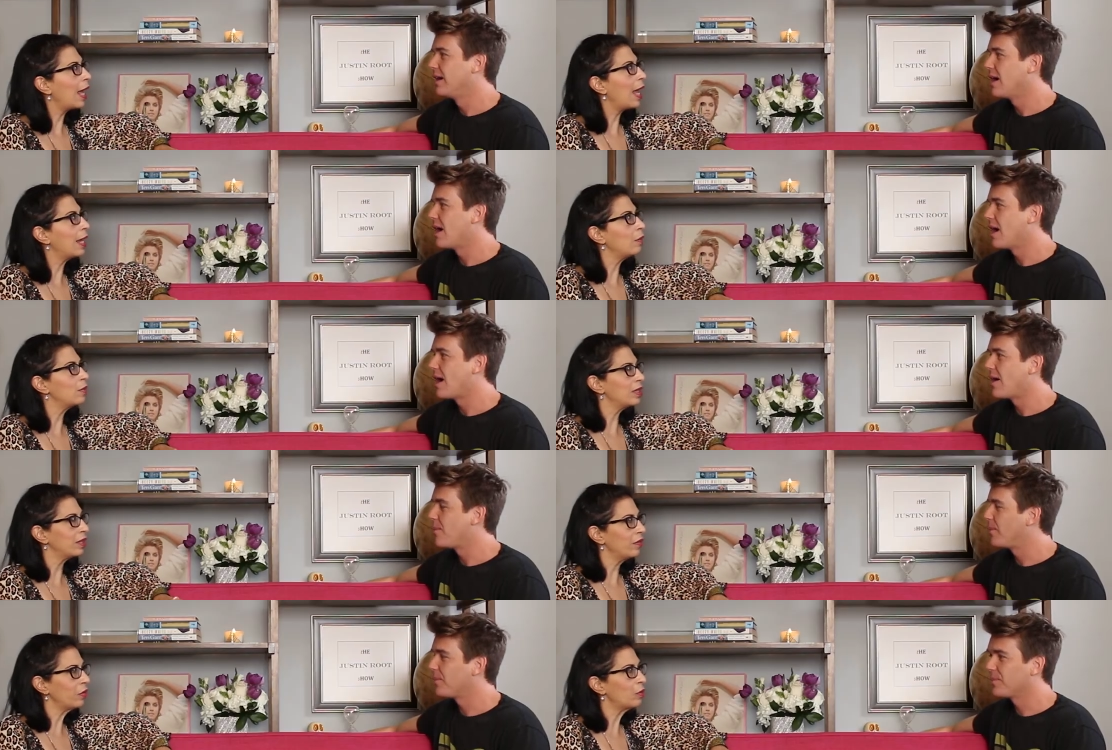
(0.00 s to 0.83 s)
Speaker 1: And it was a
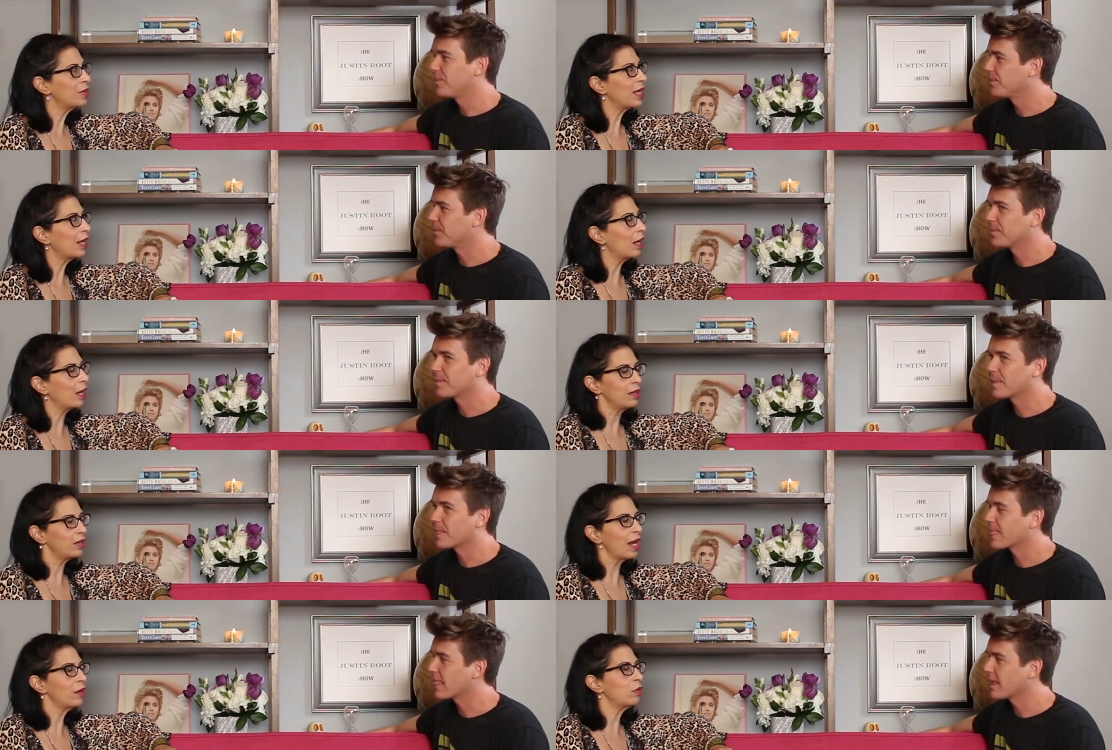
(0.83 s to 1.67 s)
living room set, a
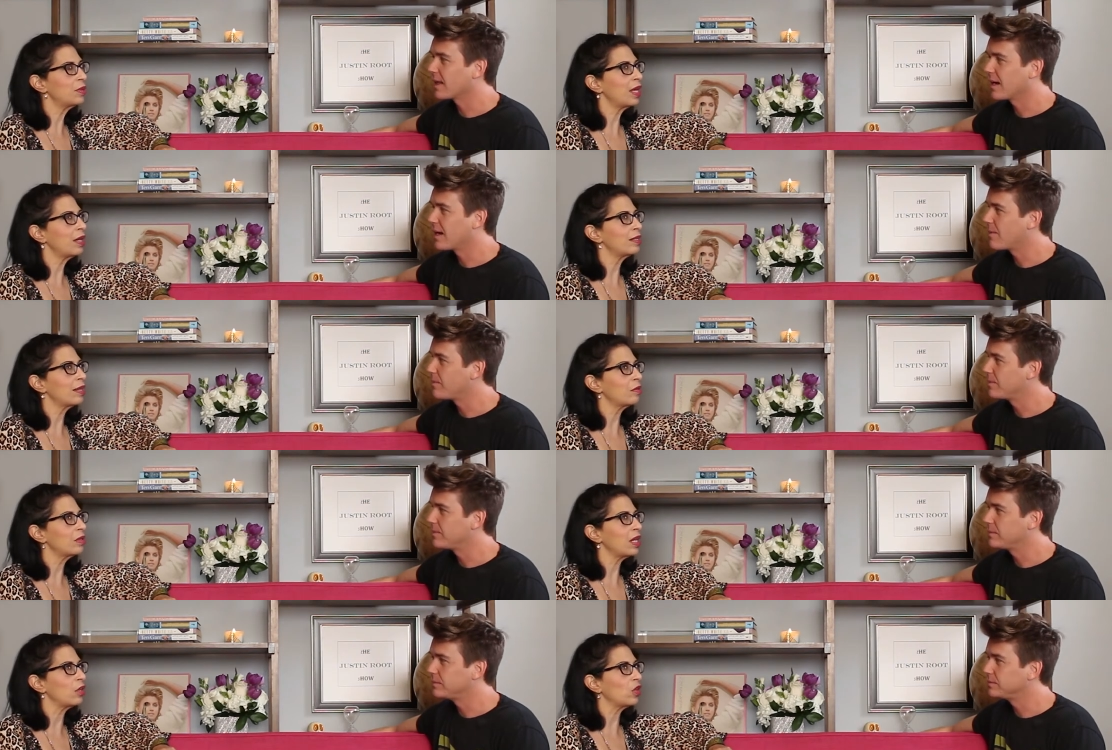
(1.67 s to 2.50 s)
dining room set, and a
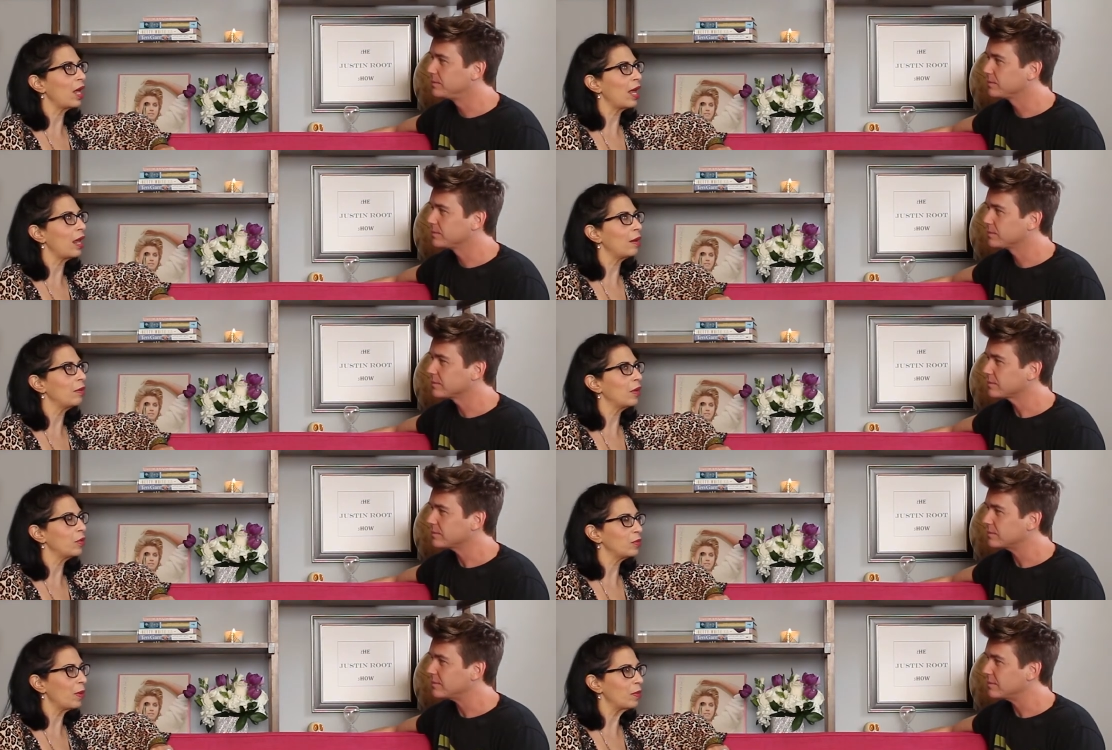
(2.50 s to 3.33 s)
soundstage, and
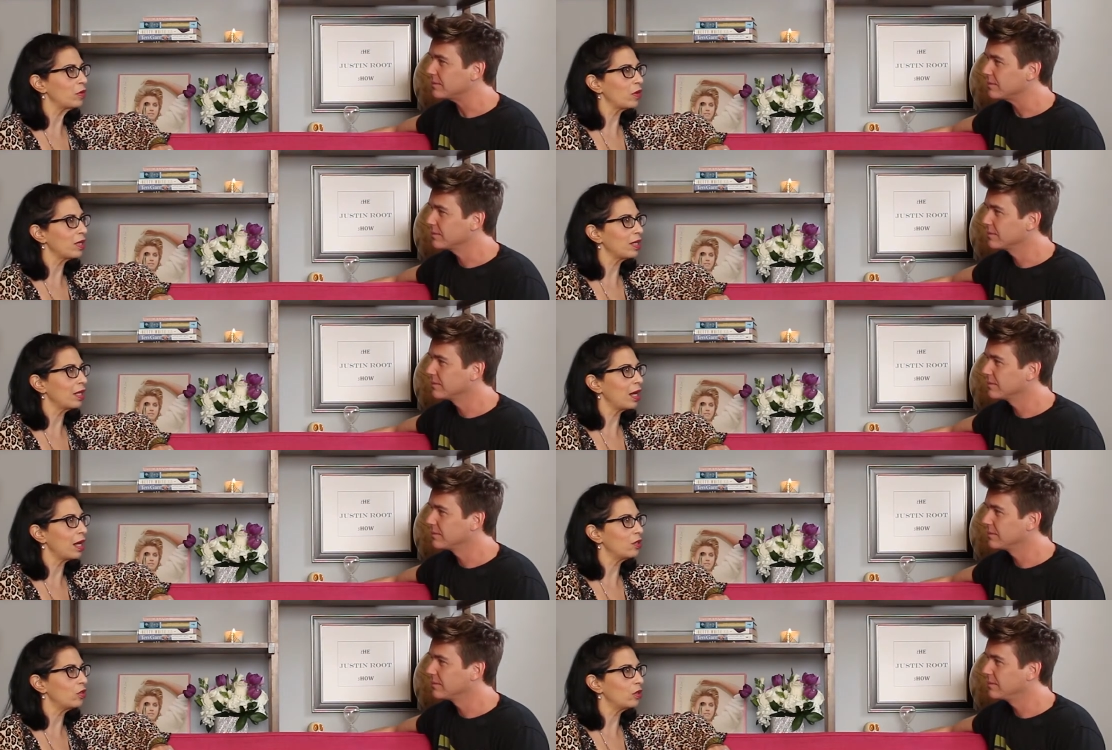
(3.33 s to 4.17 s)
there was Barbra Streisand,
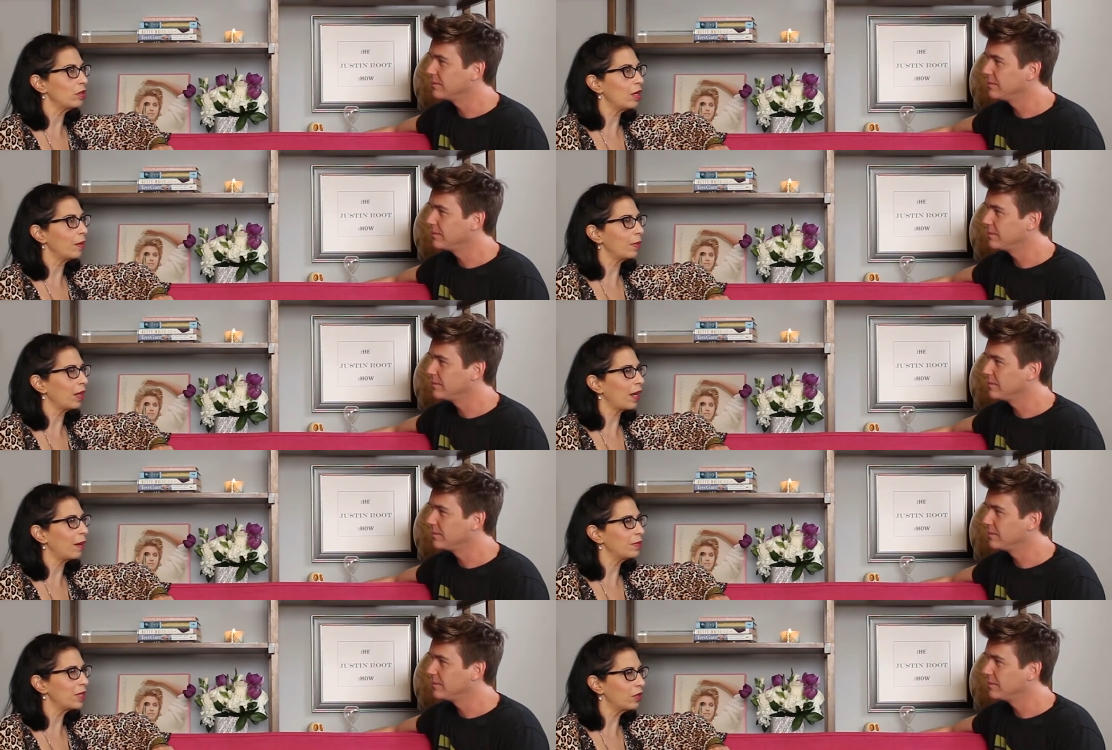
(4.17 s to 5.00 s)
and I'm like,
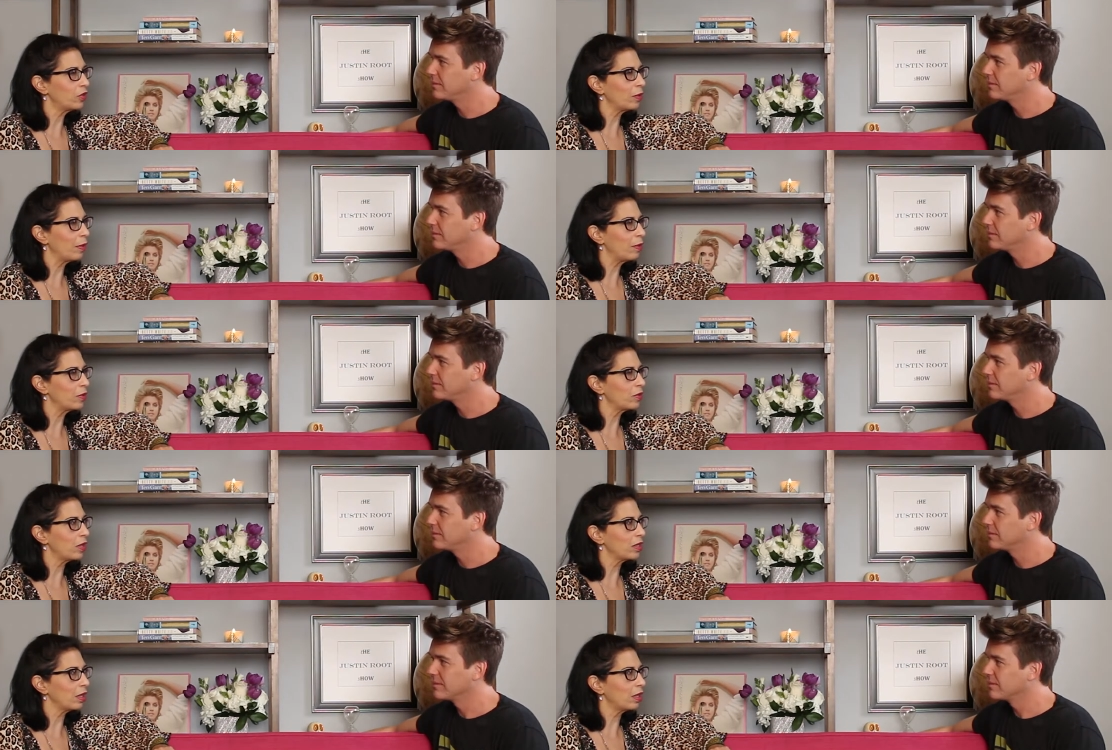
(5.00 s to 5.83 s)
I'm touching Barbra
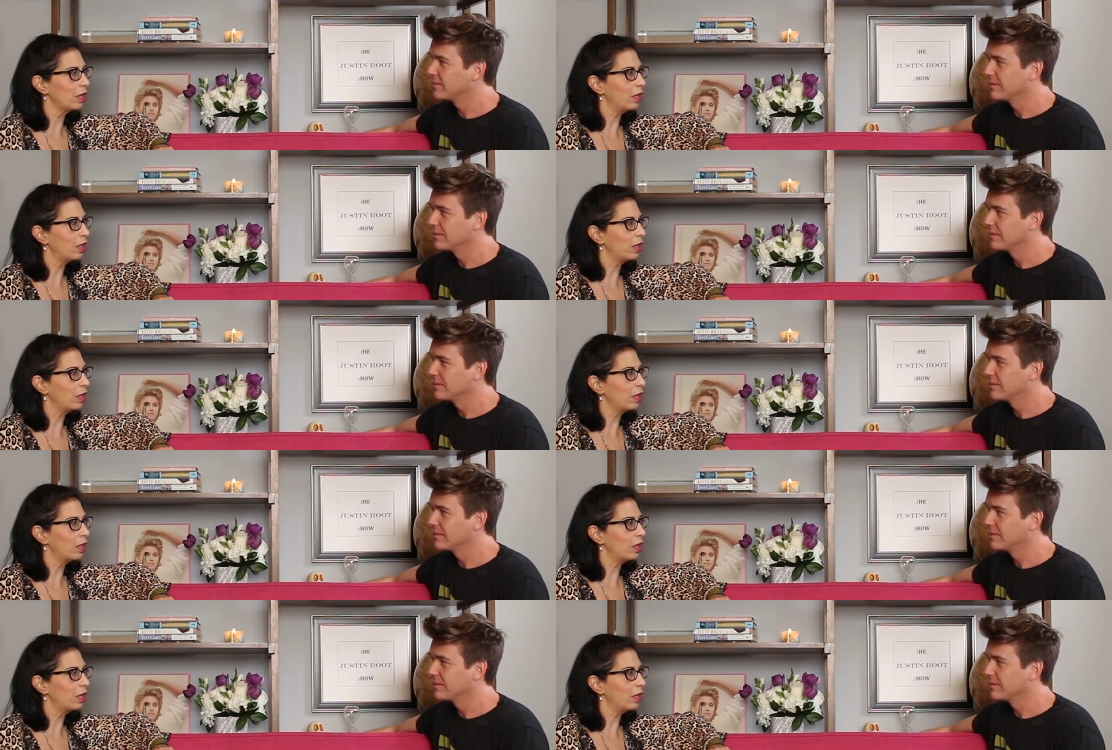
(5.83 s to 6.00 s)
Streisand.